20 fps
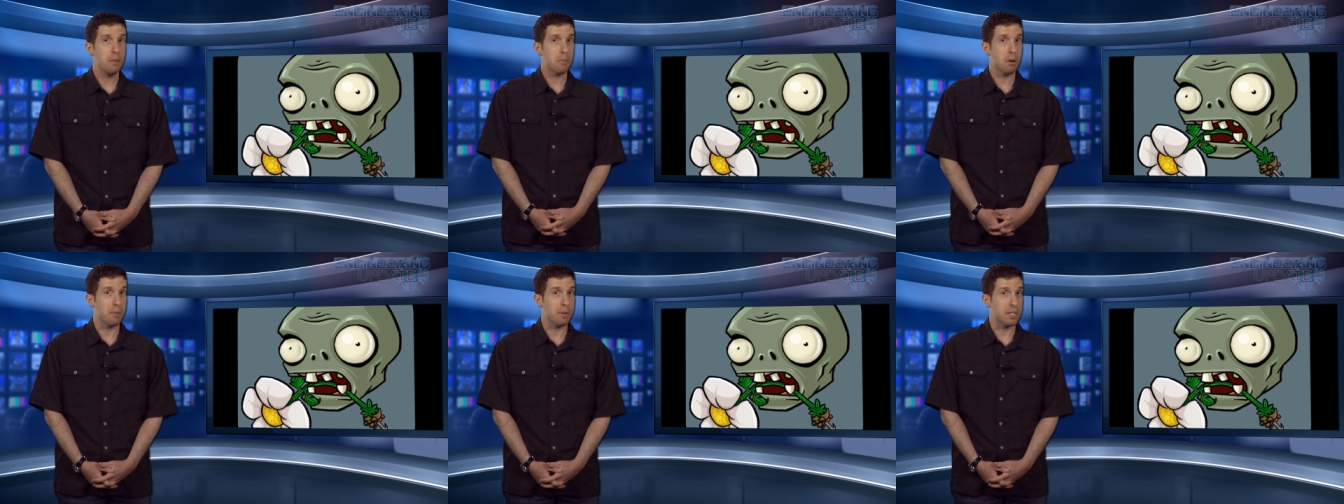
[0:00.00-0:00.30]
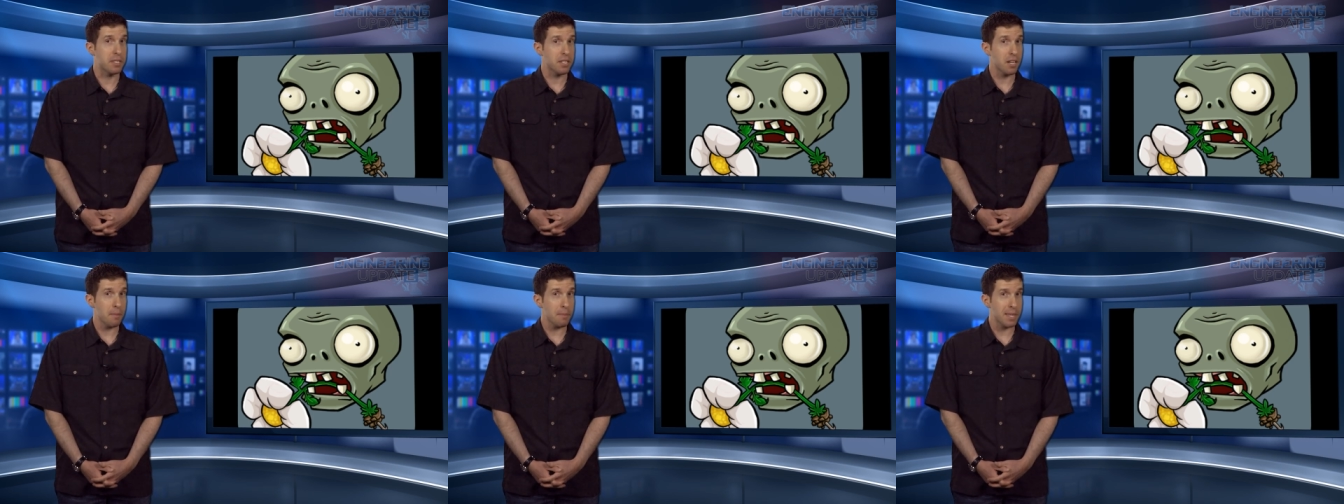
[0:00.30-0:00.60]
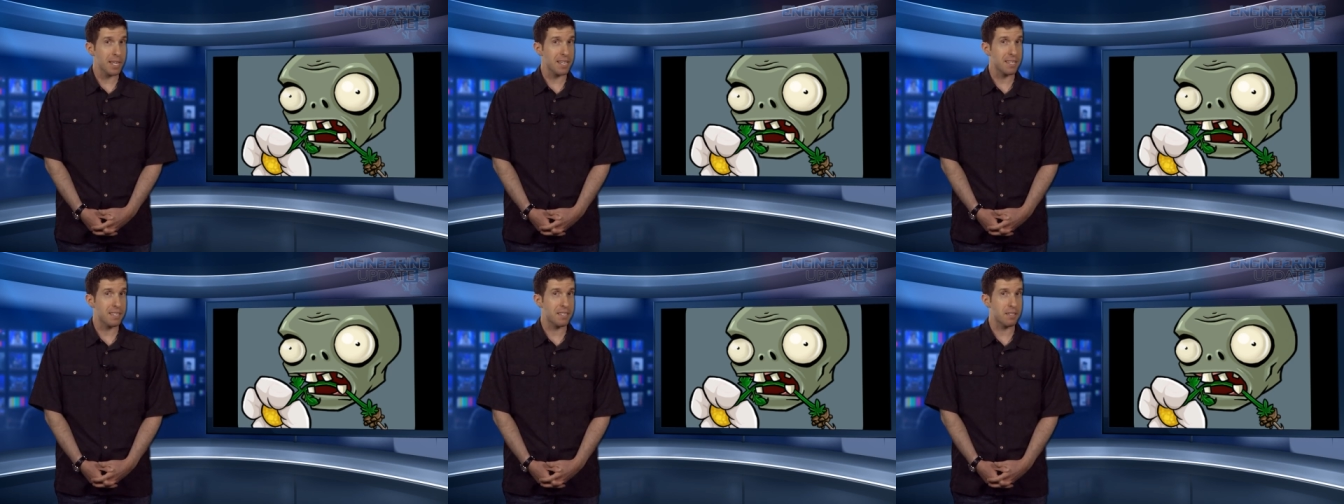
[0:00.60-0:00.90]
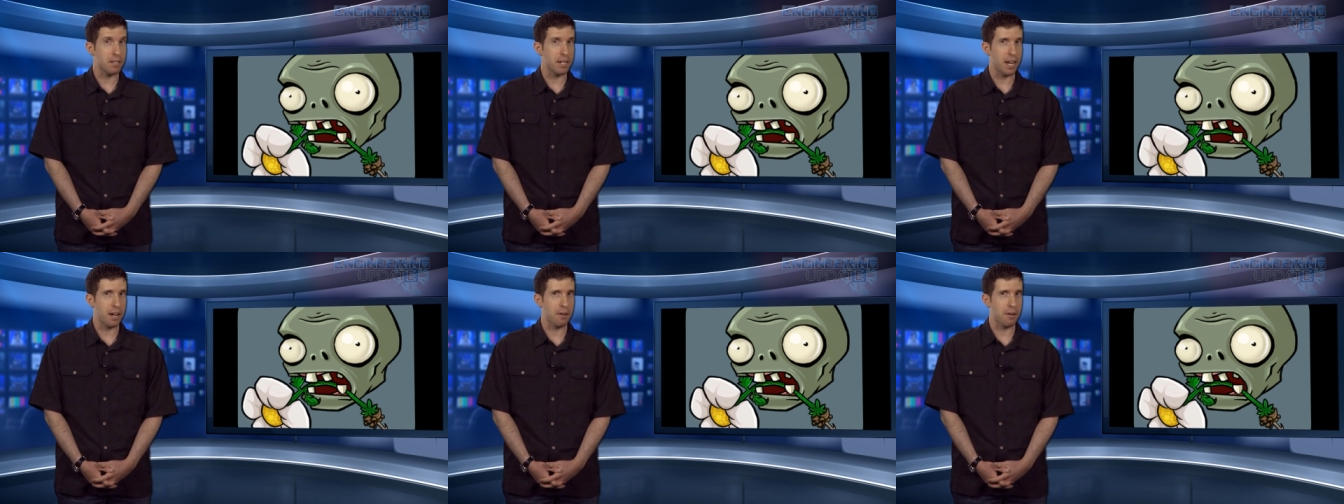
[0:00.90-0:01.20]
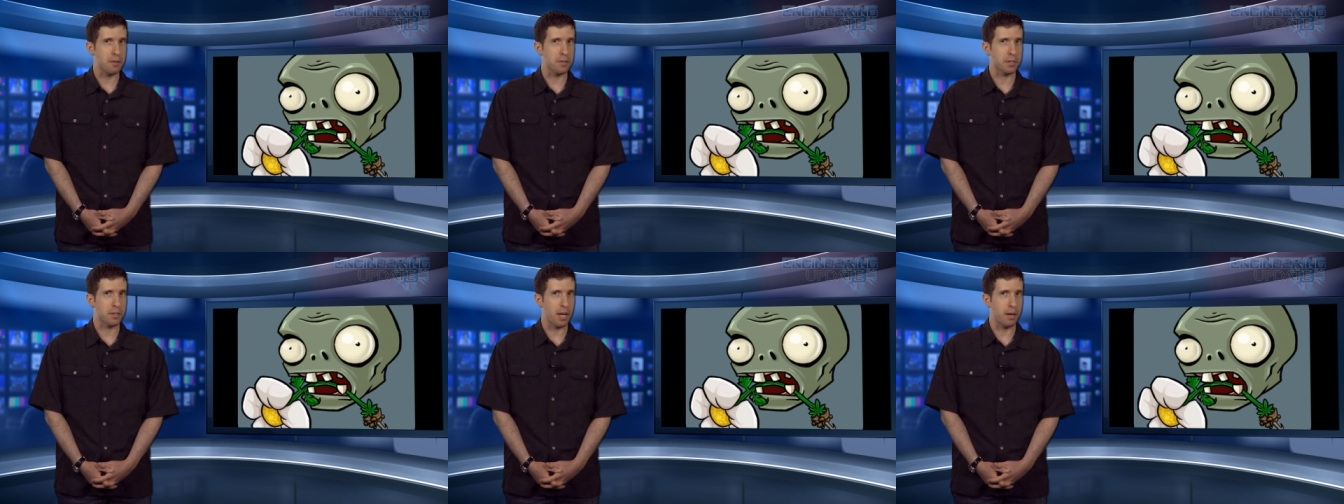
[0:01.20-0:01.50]
but when some of these
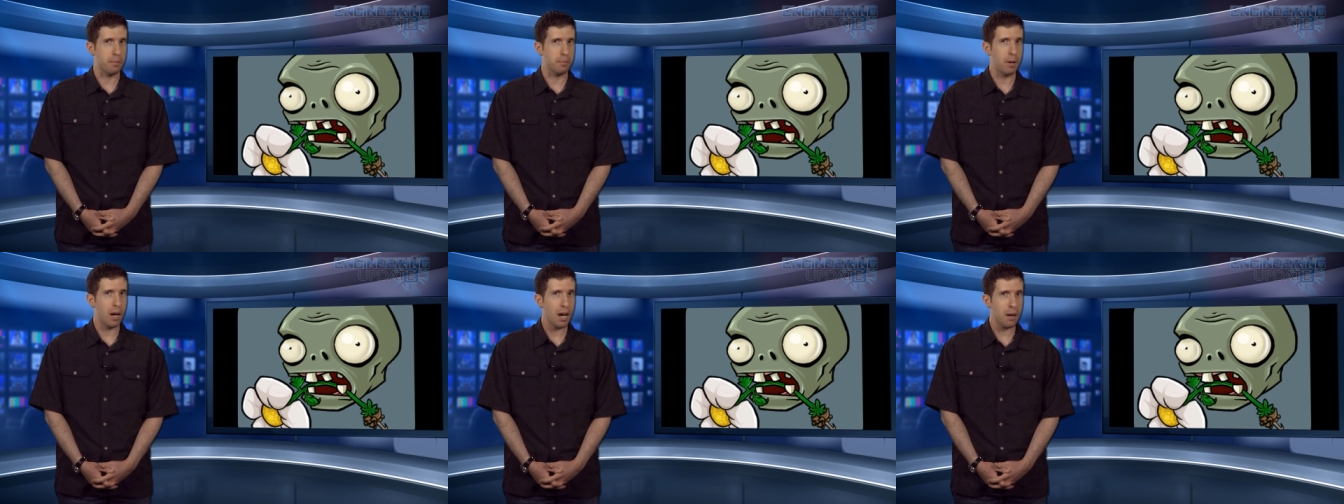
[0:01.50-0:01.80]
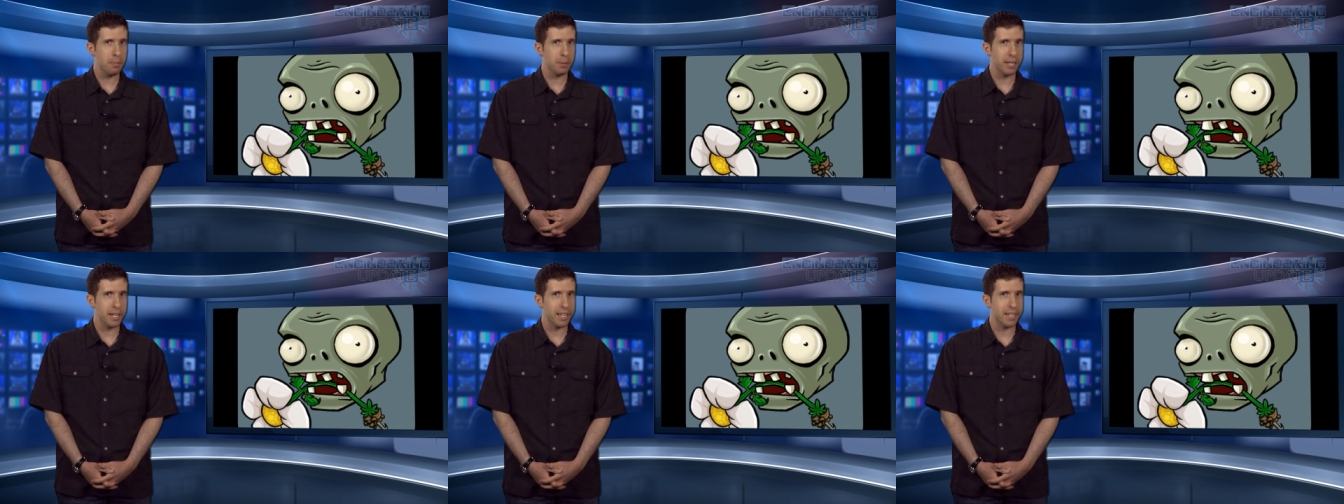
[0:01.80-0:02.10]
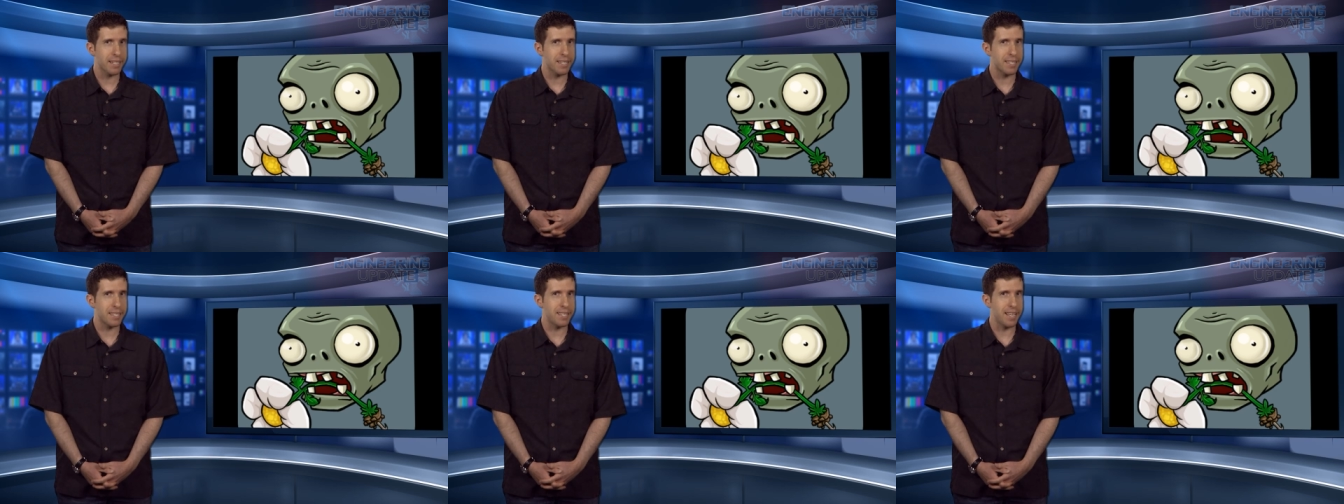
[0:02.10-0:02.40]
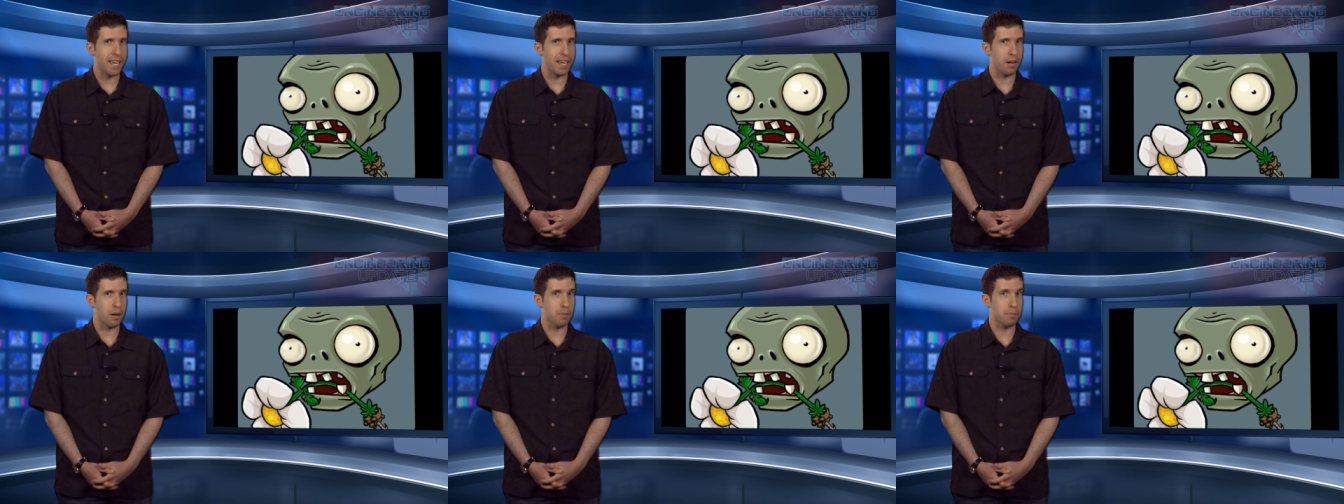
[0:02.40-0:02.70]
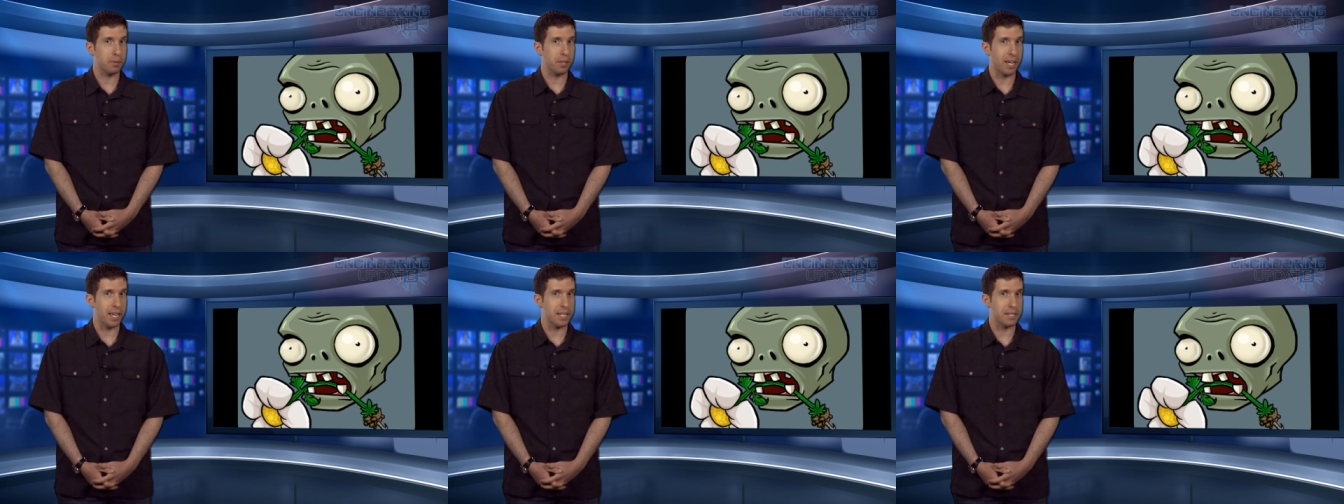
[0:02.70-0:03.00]
scenarios go public, say our
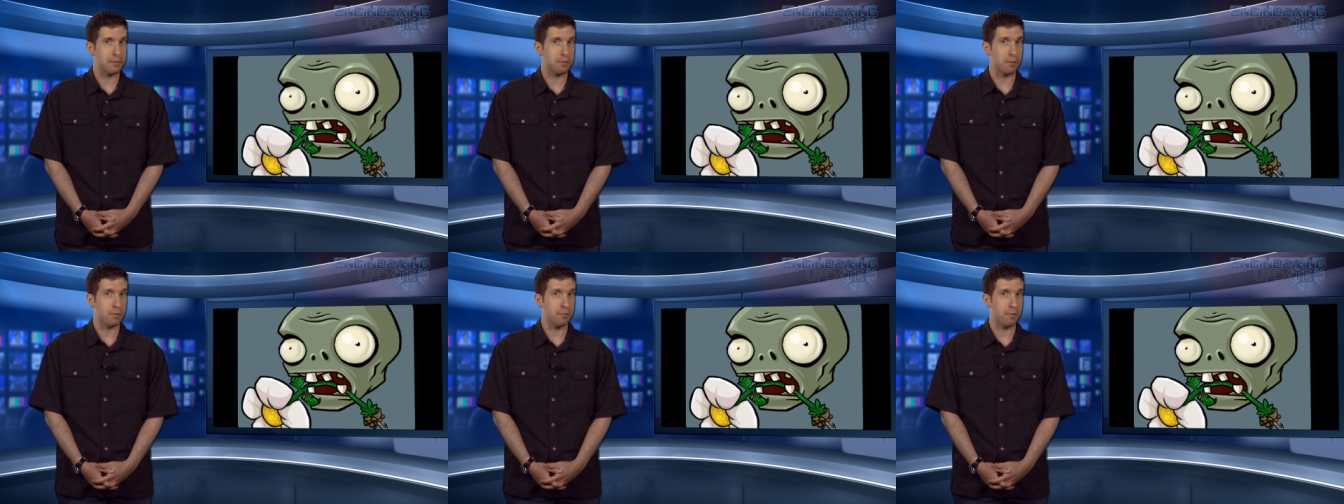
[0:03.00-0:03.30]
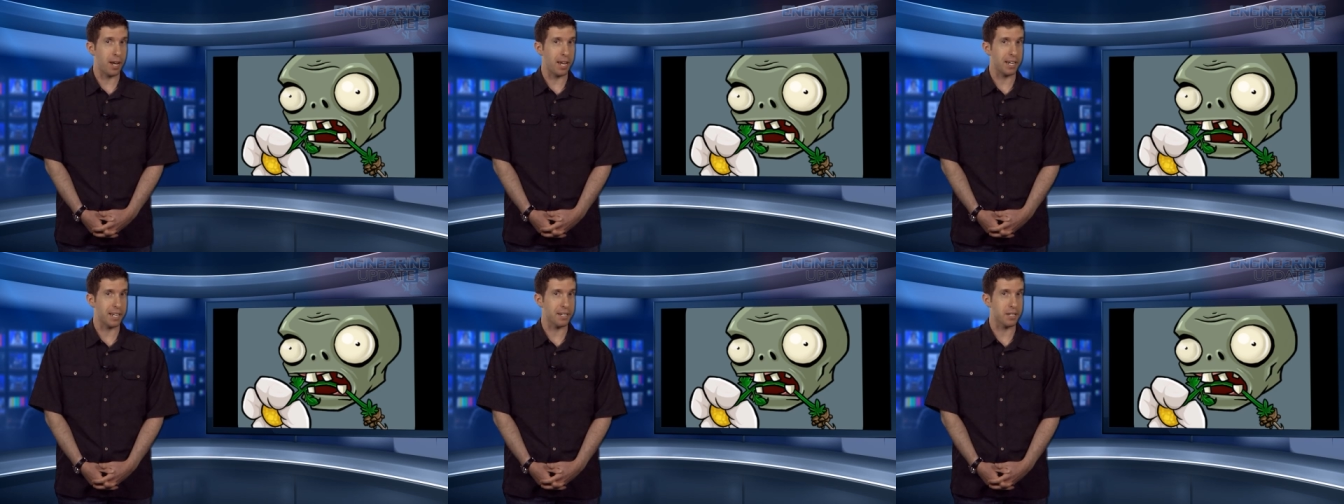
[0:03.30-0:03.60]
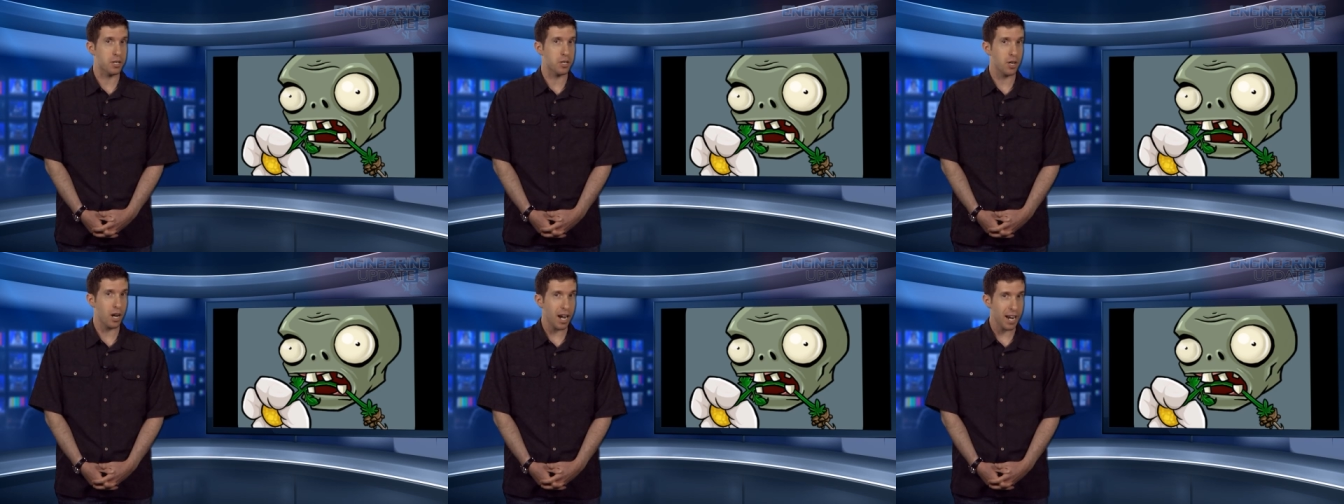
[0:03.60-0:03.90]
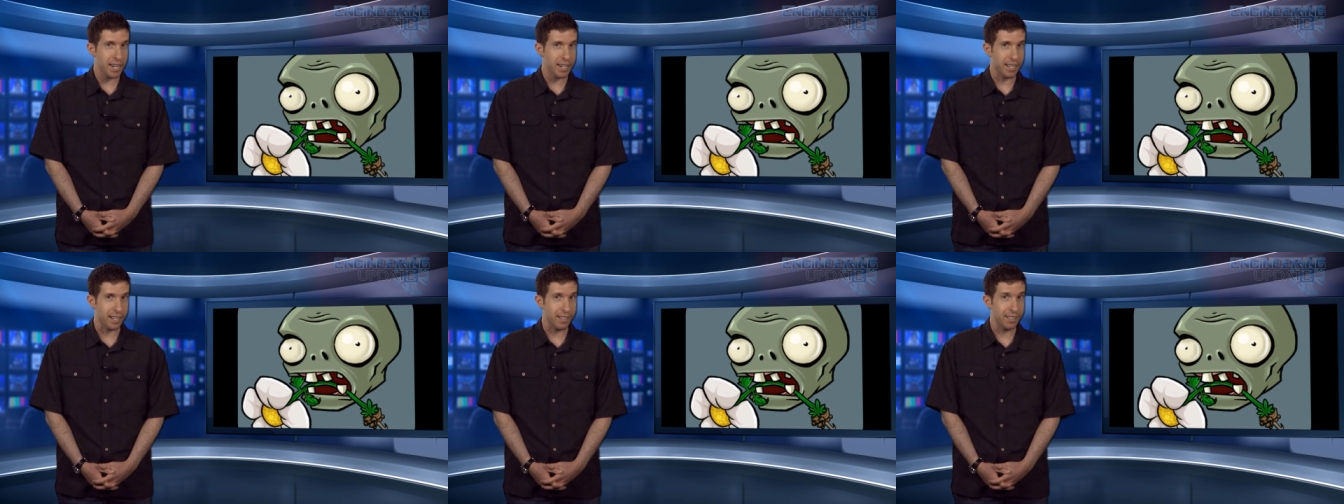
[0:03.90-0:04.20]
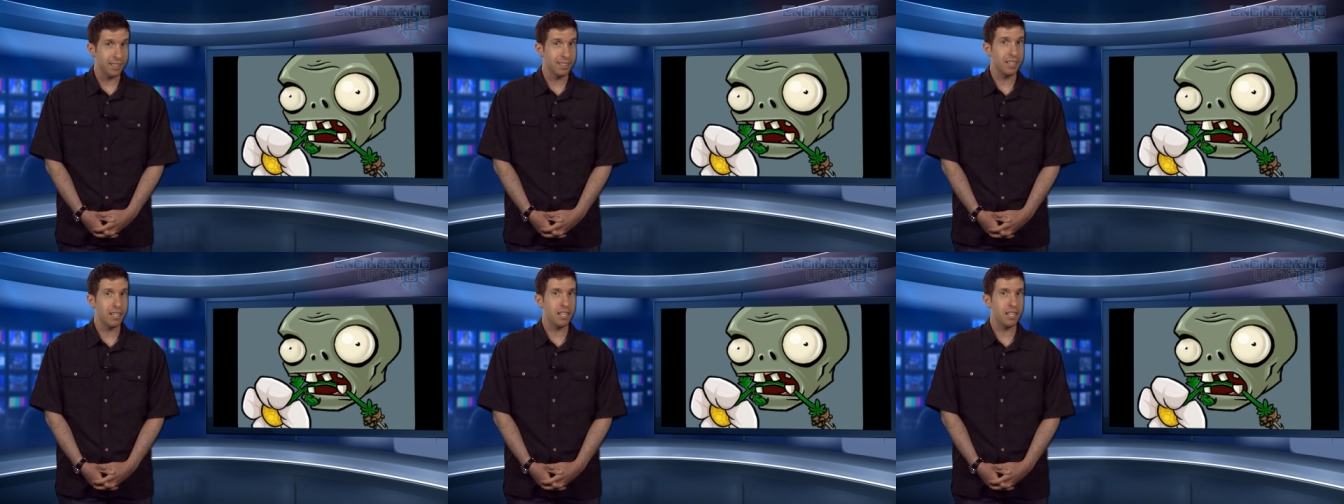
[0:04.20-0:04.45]
plans for invading China,